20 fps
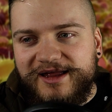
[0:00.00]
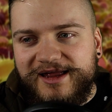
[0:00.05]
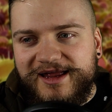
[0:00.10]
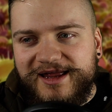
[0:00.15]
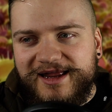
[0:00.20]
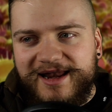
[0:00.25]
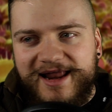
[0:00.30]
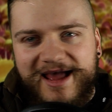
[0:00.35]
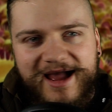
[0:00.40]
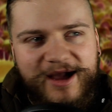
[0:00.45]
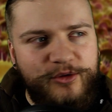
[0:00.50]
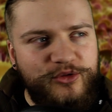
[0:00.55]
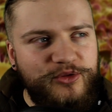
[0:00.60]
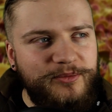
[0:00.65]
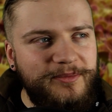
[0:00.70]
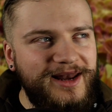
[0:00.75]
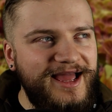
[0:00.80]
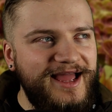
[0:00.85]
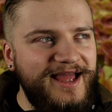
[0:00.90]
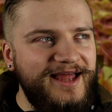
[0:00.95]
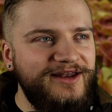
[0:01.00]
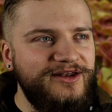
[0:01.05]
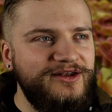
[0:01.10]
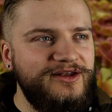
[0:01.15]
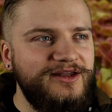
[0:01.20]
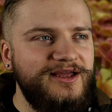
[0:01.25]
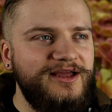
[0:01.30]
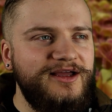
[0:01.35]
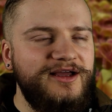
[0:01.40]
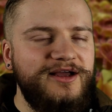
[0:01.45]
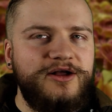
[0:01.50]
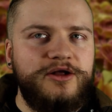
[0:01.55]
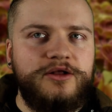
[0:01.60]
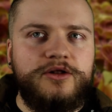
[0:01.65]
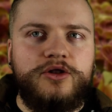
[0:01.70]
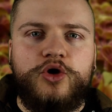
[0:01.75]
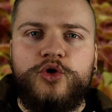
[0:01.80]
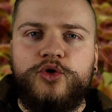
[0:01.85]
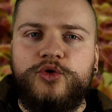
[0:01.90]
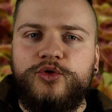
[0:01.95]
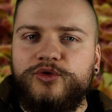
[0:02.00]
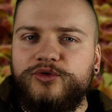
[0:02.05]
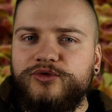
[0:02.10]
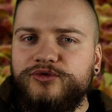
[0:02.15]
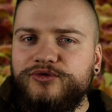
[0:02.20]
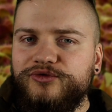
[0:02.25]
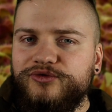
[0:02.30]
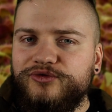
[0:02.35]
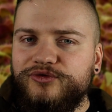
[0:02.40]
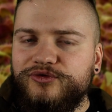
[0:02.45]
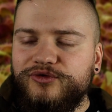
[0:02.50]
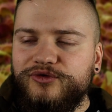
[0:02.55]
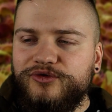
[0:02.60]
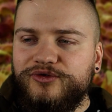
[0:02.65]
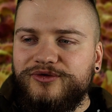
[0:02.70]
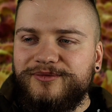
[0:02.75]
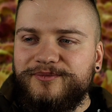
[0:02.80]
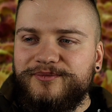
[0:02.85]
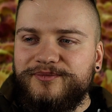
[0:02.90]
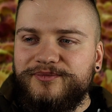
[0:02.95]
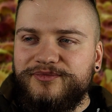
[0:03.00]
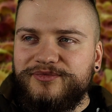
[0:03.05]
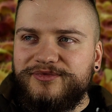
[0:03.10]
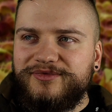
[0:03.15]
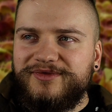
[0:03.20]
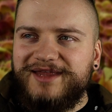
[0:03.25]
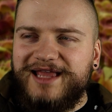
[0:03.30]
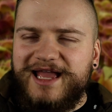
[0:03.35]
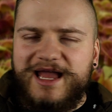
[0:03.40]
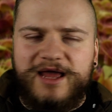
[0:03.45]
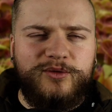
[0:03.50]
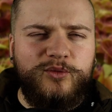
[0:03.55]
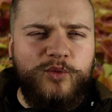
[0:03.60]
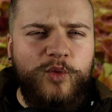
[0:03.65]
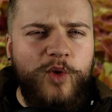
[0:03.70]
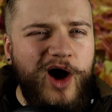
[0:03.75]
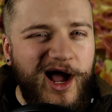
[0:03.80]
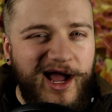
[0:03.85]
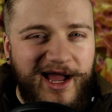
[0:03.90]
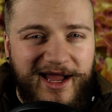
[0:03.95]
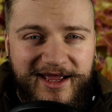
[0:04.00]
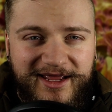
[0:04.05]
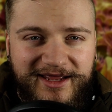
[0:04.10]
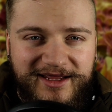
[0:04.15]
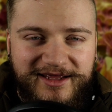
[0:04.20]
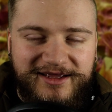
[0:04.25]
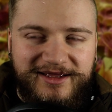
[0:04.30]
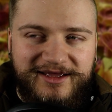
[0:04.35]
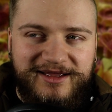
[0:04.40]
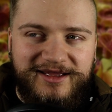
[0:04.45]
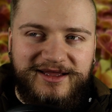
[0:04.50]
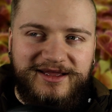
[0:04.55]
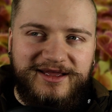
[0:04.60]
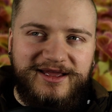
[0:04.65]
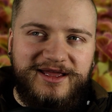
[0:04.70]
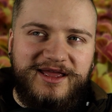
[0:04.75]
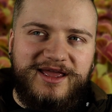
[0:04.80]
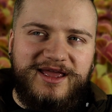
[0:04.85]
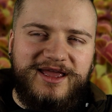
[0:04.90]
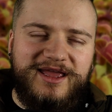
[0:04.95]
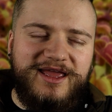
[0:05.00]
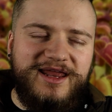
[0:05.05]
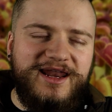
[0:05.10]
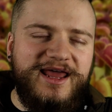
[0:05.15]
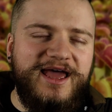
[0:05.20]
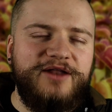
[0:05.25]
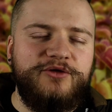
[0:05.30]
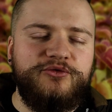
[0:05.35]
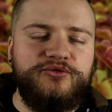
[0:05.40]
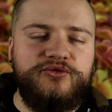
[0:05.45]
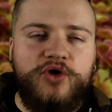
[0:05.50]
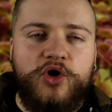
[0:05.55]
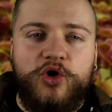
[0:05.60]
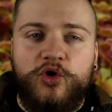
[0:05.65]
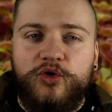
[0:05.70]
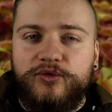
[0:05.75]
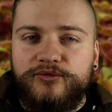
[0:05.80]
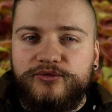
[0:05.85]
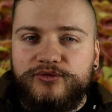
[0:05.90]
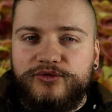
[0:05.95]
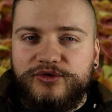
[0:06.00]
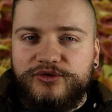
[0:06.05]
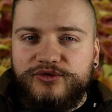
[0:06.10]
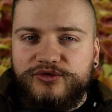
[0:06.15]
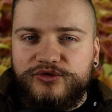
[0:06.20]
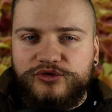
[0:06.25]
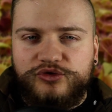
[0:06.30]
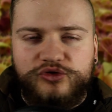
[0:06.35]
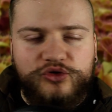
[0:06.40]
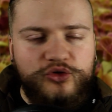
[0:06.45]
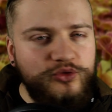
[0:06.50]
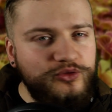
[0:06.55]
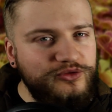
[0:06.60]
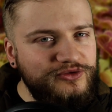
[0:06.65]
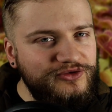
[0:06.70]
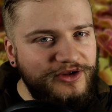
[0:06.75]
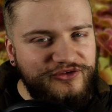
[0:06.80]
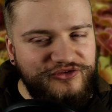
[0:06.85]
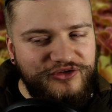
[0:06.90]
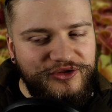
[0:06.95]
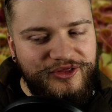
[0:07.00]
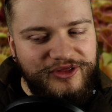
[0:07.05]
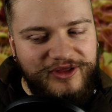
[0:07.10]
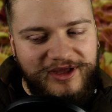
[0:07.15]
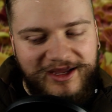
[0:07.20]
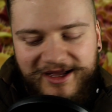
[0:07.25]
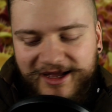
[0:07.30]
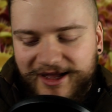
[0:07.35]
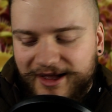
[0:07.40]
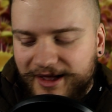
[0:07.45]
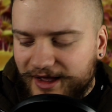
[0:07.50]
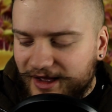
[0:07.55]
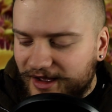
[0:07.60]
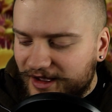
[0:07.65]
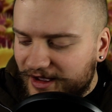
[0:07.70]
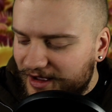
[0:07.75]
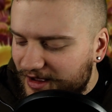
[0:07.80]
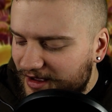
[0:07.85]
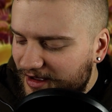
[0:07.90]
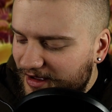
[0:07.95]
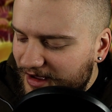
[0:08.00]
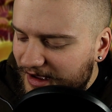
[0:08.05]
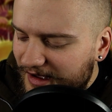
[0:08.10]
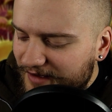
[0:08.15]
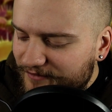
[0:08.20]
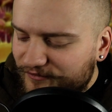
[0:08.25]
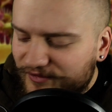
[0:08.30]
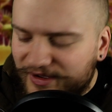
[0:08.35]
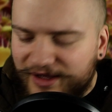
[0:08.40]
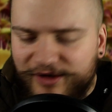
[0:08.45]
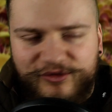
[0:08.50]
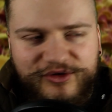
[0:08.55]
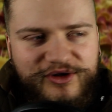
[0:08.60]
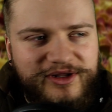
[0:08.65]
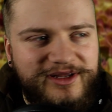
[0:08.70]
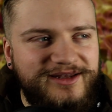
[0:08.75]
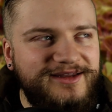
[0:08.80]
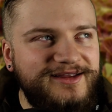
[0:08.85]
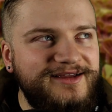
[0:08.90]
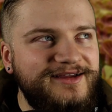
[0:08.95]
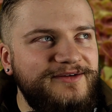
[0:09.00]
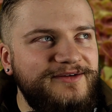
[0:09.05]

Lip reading: in how the plant closed and why it had evolved to do such a thing. I found it